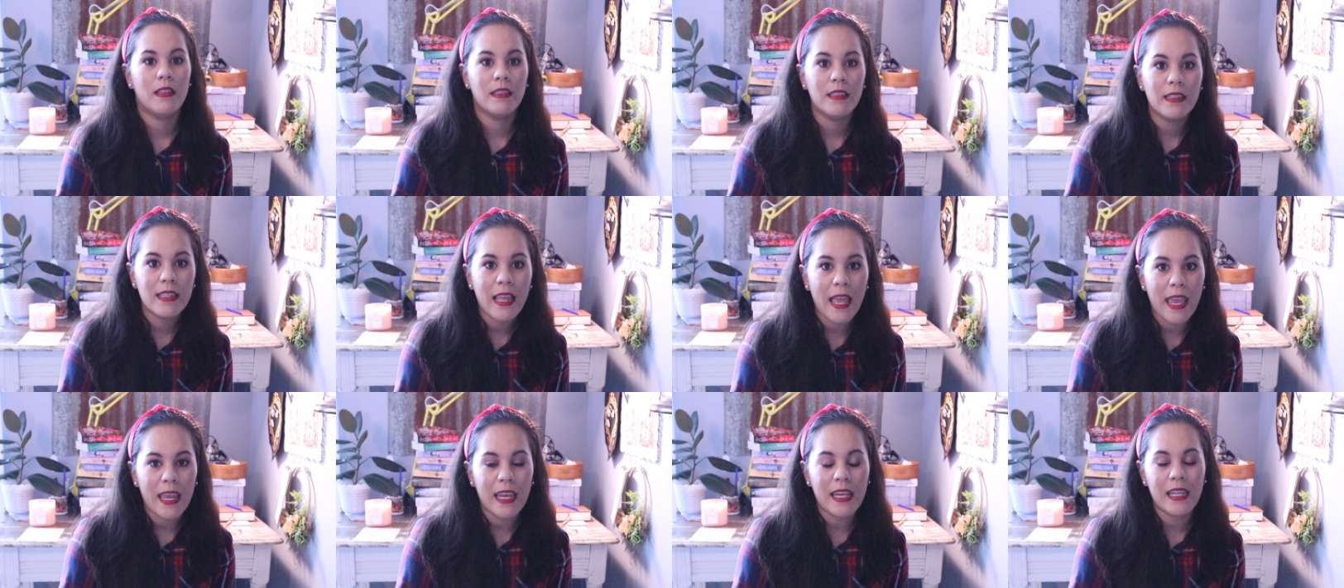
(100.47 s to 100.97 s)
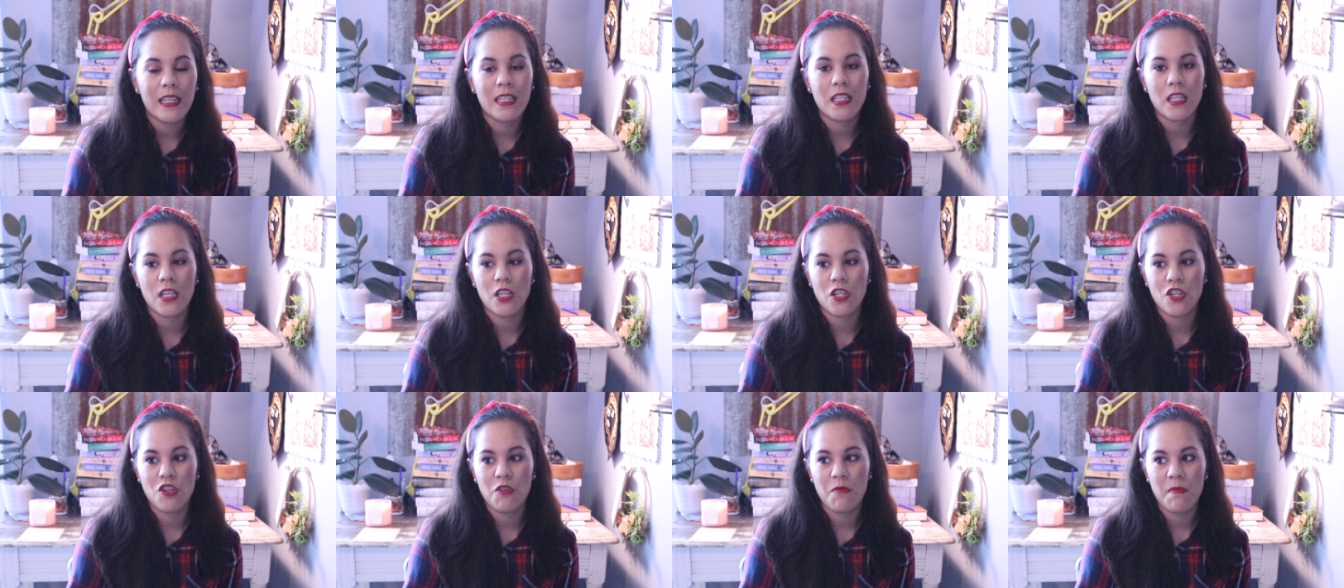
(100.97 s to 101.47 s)
late
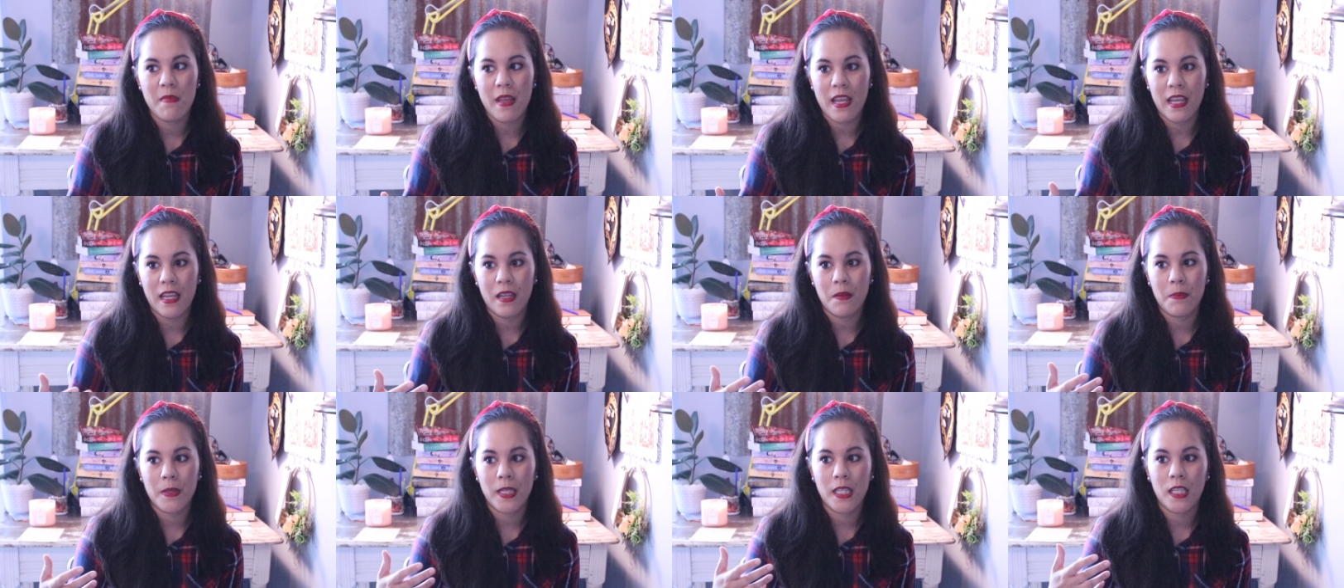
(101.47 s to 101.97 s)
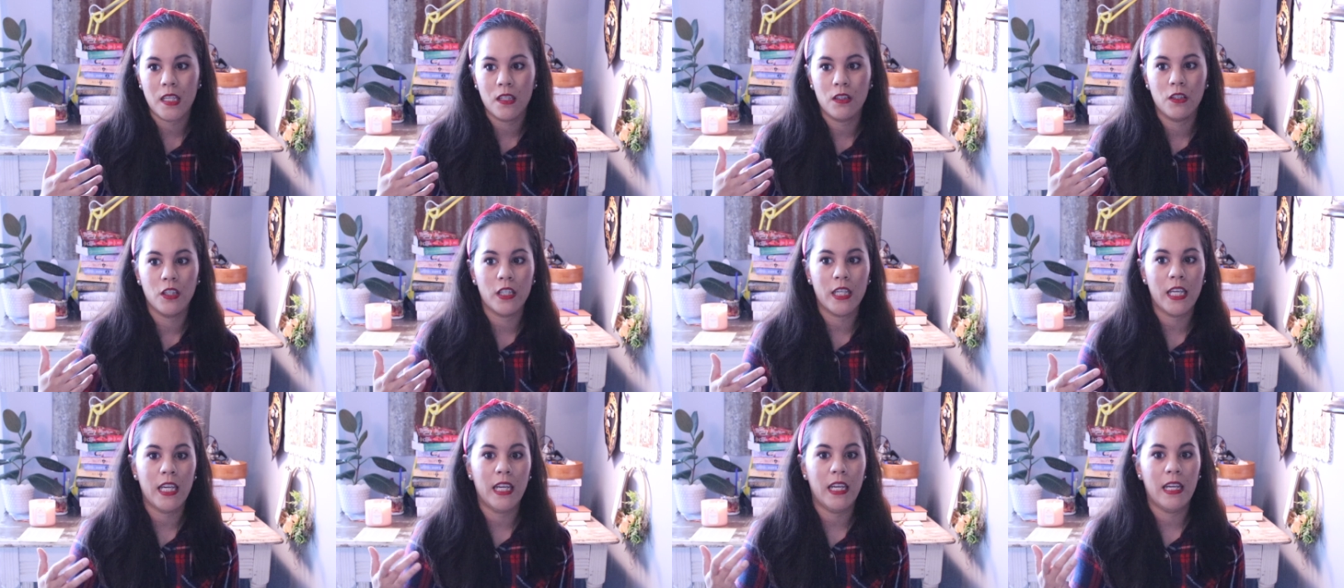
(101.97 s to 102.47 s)
and you may be
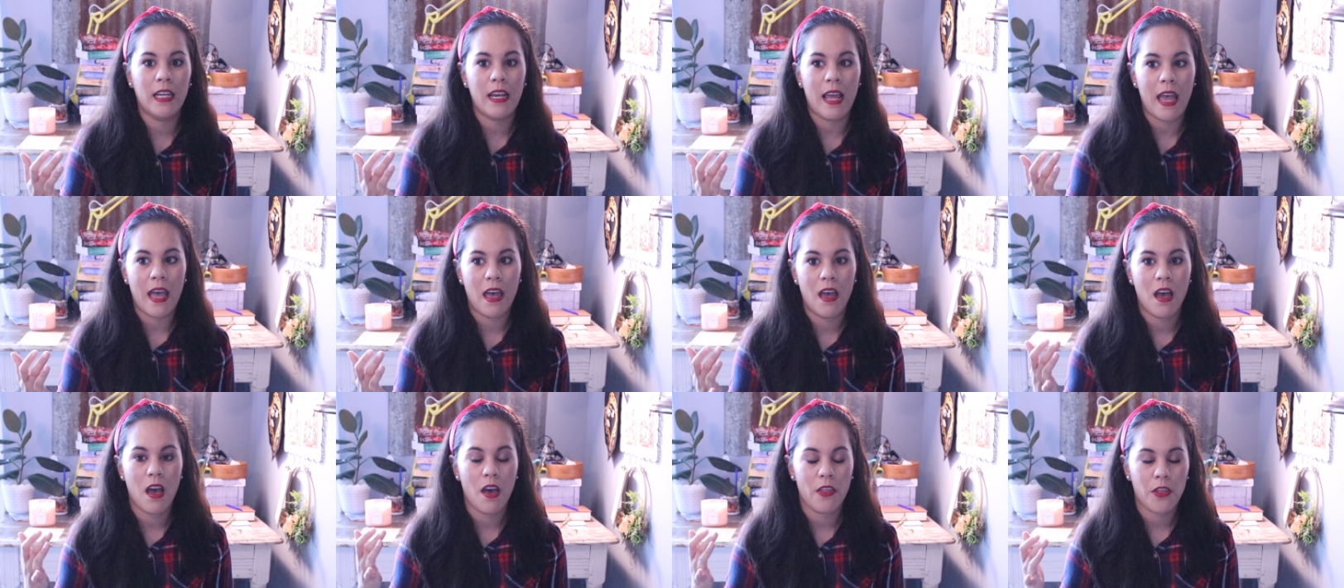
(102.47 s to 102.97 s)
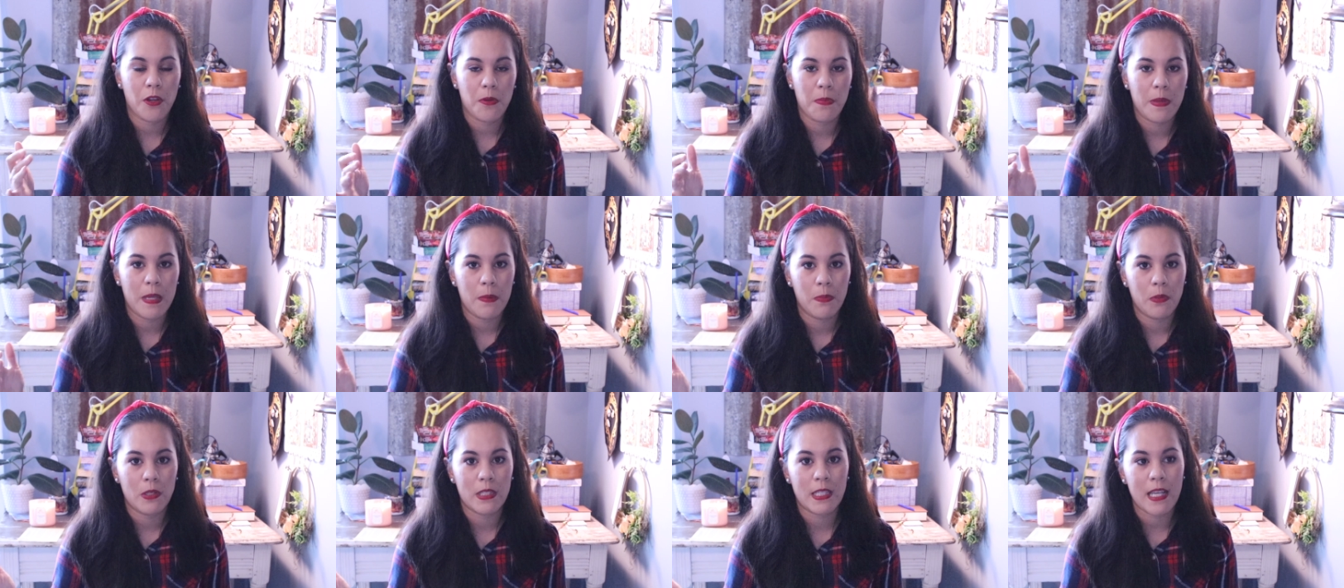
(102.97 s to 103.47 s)
looking at other
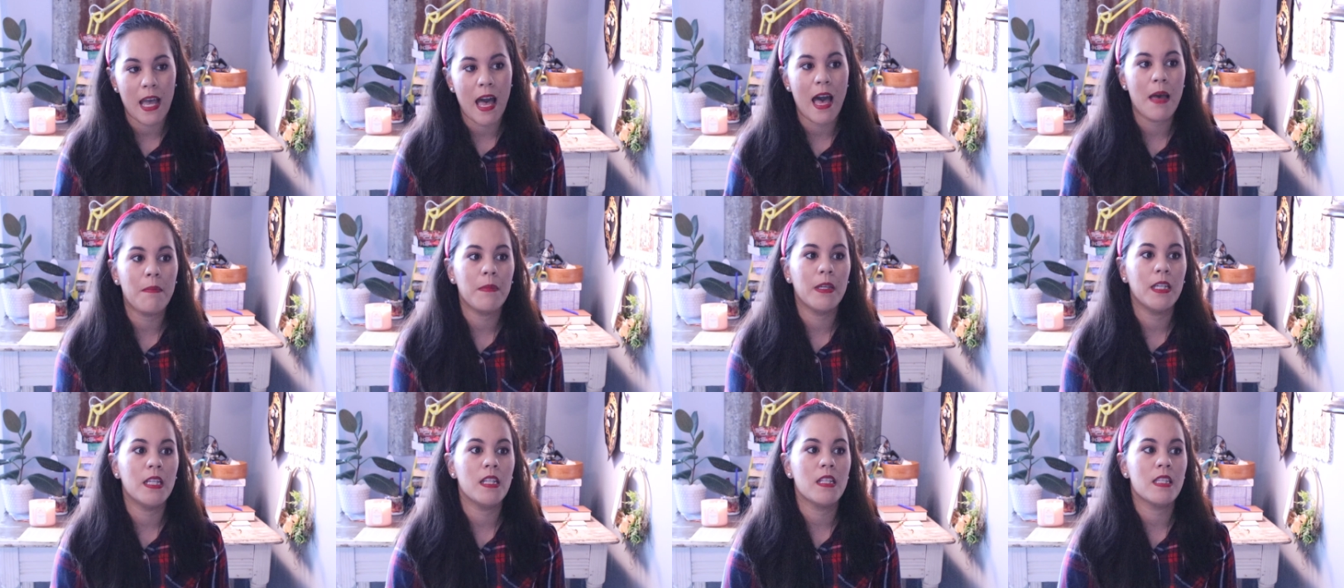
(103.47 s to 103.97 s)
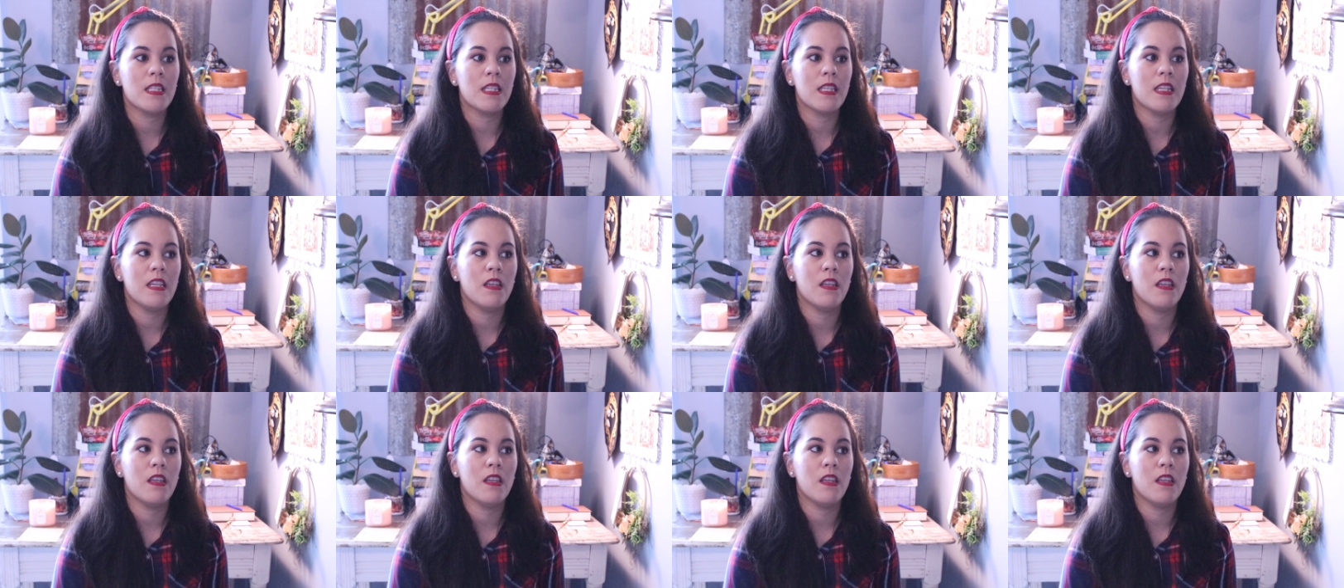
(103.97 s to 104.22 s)
people's comments